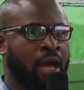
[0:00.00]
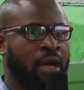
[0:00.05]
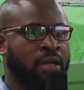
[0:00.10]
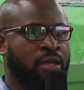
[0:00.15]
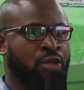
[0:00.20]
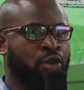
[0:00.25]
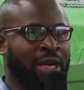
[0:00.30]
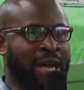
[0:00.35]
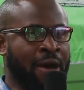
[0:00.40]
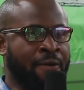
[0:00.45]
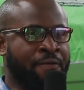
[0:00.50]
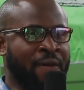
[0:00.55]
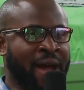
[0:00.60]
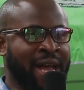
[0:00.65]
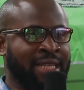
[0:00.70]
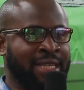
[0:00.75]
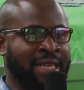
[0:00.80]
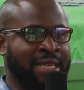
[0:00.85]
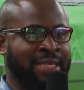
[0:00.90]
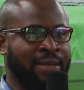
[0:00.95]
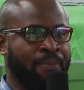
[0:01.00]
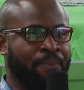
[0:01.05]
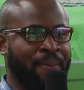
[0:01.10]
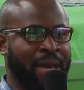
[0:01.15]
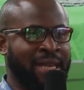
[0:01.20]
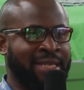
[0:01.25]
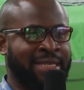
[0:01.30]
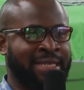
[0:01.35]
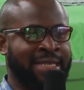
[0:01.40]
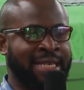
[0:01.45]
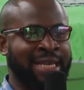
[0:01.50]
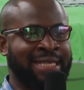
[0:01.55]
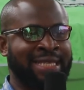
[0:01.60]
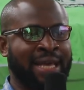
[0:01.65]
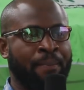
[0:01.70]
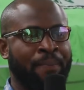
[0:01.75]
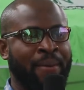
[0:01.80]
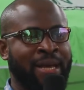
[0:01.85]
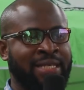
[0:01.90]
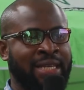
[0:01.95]
You can find this in page 6 and
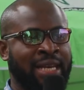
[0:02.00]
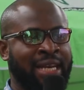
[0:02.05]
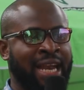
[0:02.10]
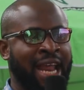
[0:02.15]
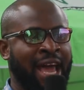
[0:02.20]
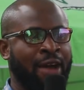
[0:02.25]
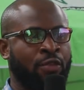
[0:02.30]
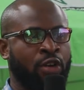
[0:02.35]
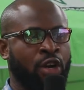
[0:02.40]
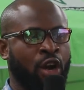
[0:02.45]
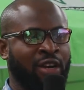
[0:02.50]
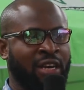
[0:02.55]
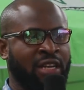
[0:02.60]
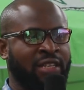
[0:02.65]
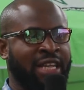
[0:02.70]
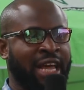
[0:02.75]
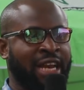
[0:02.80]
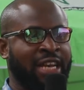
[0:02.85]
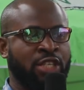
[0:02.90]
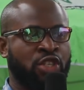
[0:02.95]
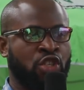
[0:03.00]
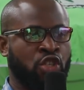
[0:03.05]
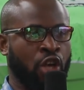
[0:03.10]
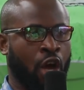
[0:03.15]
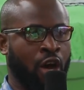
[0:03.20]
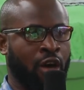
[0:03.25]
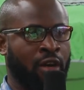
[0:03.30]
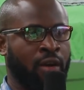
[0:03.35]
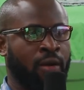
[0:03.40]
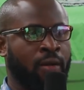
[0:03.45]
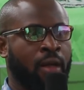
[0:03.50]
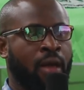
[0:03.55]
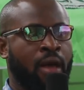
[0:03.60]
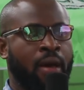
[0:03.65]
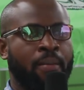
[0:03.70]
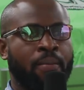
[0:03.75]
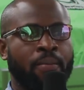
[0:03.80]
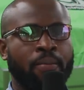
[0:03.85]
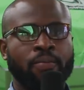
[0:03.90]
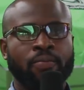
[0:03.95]
page 11 on the Daily Sun.
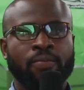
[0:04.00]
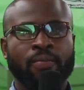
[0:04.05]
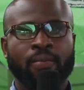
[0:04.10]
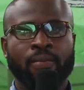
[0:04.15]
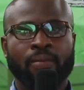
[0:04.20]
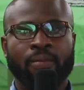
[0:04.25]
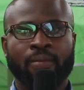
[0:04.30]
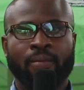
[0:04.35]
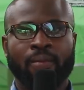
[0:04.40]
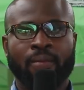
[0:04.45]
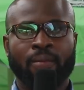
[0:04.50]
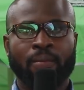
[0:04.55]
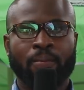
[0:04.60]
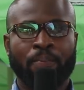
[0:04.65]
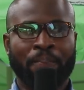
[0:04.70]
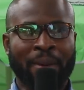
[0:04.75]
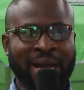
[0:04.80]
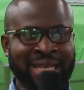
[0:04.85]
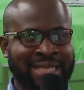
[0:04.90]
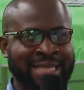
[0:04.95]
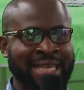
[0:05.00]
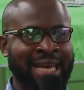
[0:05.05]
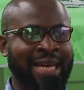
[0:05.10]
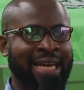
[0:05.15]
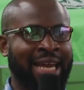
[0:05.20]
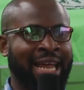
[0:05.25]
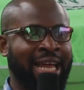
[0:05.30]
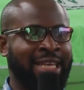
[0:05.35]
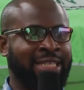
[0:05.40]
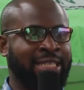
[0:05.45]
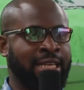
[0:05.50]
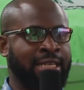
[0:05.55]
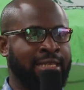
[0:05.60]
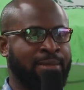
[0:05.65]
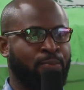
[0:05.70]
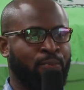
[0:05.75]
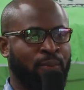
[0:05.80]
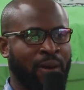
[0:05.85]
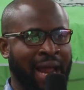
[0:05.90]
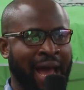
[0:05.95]
Party alleges
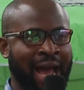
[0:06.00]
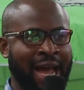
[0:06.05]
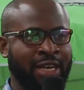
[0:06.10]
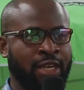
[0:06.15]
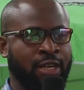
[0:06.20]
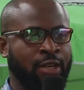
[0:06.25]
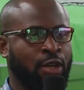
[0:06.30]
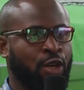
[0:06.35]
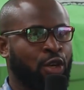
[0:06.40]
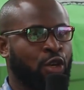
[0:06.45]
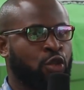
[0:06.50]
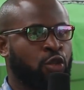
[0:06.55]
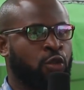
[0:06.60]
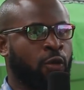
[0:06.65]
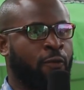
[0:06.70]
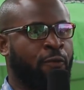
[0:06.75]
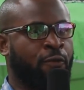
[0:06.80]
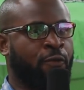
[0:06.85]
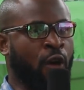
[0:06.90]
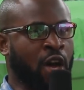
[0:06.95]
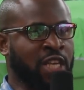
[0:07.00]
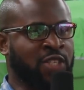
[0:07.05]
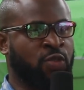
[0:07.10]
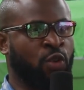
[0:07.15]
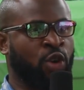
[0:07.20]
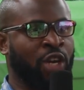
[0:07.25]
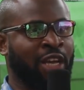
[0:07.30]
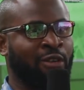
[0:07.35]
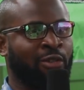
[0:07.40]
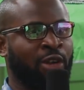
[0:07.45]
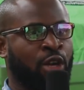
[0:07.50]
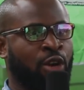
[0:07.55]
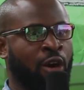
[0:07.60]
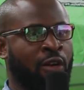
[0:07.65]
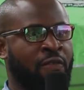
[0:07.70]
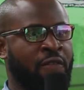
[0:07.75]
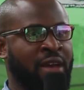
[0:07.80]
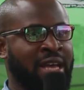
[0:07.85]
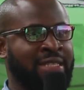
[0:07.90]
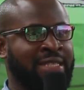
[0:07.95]
plan to forcefully
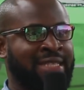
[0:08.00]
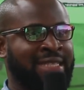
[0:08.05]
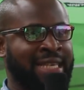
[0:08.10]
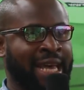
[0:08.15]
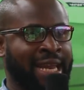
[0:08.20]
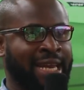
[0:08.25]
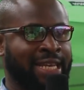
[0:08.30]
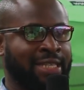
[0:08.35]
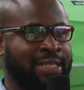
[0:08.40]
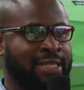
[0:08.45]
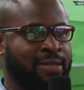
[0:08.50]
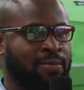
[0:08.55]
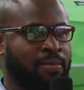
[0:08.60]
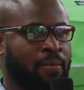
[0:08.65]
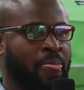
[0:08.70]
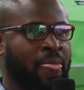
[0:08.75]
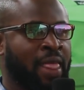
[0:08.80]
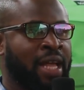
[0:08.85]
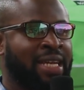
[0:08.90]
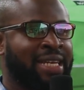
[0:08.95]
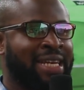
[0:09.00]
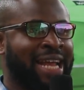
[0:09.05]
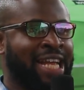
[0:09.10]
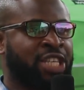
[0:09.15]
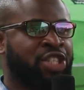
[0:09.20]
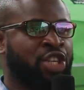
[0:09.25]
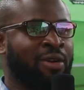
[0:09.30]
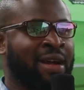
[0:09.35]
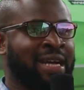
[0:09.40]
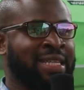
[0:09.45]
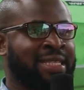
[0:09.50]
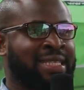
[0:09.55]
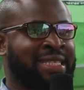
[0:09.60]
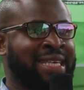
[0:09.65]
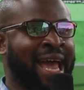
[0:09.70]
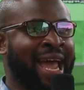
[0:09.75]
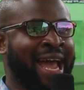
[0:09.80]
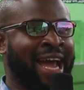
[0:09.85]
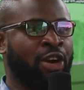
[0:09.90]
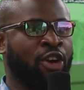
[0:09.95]
reconvene Senate. Nigerian
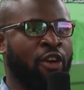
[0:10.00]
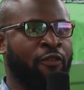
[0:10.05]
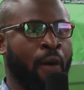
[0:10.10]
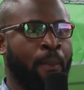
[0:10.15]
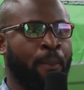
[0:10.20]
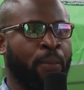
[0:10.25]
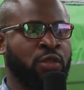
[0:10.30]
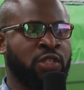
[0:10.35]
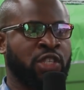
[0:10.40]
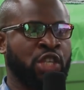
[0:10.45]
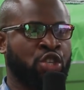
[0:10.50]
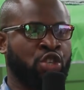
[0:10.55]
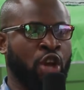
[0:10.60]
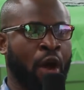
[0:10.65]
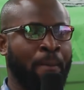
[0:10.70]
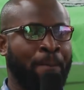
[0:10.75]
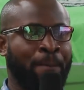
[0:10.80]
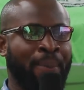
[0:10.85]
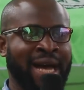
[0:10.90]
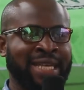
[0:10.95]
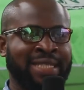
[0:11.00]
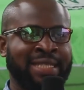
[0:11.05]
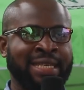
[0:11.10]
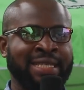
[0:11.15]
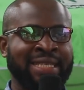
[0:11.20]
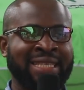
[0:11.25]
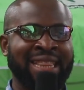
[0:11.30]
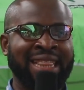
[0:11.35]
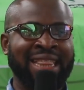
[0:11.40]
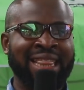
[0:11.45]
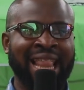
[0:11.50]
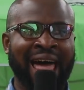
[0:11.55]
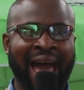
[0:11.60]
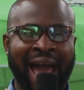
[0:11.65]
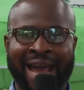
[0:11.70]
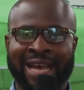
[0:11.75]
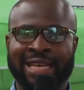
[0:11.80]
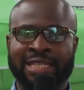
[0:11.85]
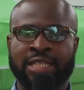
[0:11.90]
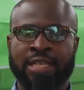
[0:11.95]
tired of opposition parties'
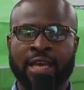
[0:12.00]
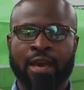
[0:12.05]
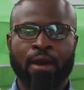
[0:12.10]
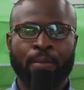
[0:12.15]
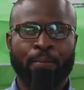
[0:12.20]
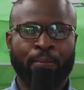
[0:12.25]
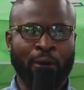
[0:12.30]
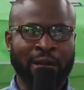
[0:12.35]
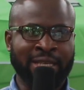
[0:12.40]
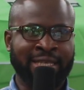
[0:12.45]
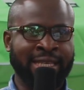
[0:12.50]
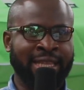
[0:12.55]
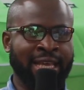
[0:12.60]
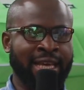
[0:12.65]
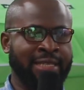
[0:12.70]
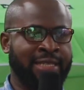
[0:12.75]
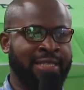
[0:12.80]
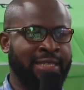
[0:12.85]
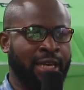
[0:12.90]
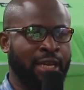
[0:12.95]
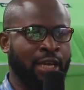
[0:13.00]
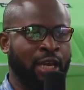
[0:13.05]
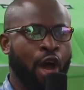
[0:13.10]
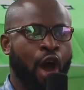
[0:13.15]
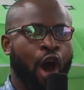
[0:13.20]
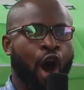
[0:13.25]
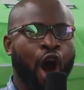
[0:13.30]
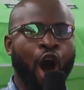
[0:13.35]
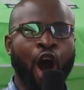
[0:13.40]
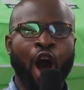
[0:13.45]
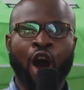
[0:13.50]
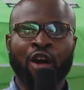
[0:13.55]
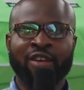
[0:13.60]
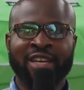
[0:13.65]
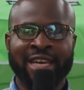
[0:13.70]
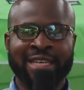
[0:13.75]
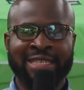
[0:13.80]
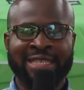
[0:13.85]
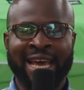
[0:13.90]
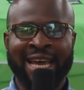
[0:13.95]
lies. Presidency. All
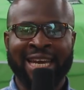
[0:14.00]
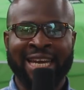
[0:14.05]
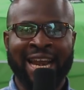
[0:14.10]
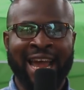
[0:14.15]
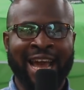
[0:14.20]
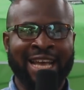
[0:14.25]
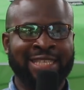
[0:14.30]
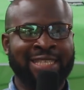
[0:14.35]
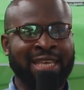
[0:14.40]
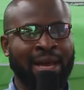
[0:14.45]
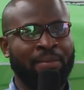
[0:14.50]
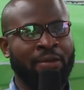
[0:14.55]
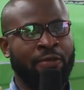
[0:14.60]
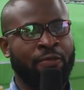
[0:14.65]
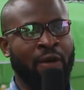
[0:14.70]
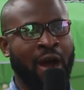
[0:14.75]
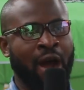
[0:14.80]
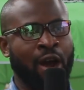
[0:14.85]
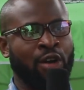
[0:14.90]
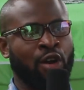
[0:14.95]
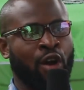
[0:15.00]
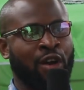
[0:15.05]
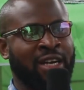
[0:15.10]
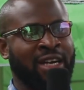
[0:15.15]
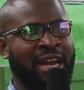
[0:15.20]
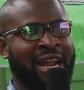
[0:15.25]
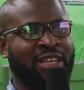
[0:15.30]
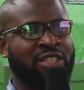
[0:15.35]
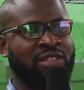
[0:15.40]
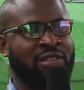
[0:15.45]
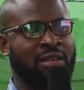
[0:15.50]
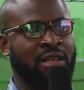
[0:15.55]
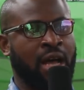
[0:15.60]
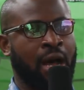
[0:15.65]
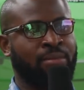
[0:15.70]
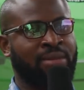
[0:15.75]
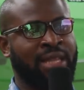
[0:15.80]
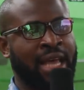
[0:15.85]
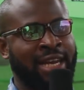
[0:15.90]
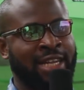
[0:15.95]
these headlines can be found on
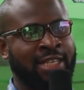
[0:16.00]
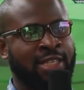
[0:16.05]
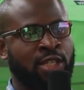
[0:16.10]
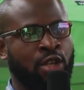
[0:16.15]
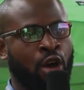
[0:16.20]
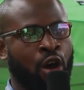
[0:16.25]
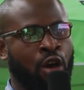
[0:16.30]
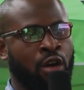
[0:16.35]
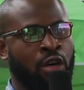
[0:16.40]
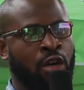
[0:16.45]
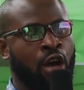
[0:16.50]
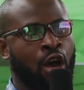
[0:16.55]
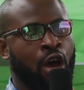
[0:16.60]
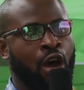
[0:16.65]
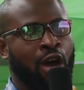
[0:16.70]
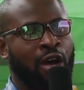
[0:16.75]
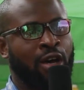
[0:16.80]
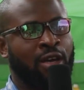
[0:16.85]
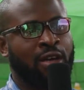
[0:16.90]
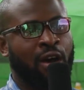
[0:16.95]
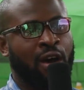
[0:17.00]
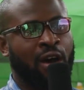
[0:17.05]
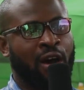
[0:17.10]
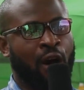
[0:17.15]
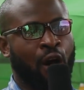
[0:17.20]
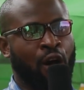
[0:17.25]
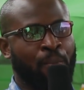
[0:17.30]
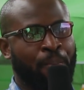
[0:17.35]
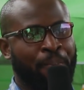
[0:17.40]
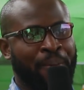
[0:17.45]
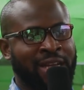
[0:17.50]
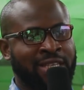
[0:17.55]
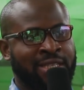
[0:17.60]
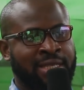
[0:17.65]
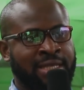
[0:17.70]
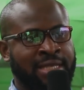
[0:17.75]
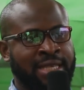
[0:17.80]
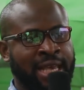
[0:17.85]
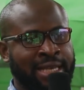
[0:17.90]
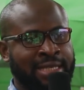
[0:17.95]
Daily Sun on page
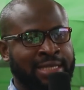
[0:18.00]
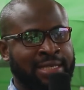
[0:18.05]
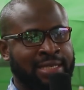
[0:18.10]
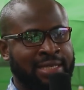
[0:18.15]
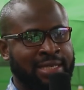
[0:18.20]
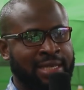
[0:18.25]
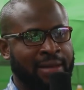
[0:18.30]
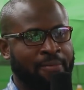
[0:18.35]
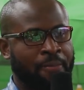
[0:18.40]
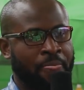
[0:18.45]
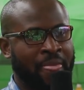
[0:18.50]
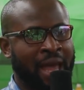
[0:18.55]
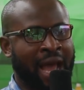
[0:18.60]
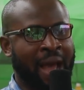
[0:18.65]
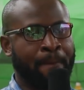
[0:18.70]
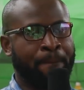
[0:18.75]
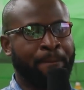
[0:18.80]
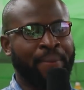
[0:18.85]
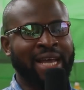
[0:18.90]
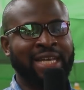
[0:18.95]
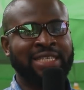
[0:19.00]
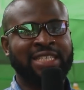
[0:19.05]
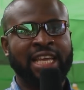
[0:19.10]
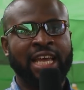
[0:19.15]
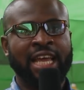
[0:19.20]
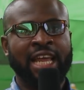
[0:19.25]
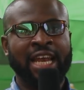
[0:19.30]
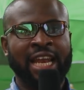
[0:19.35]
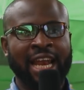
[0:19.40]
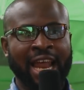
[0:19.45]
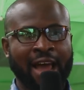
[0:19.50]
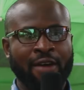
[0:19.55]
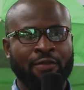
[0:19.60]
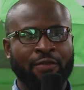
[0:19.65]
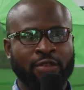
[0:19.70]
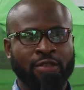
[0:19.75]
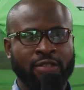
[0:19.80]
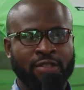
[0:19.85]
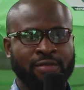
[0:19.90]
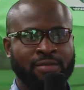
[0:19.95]
6 and page
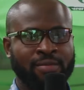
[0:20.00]
11.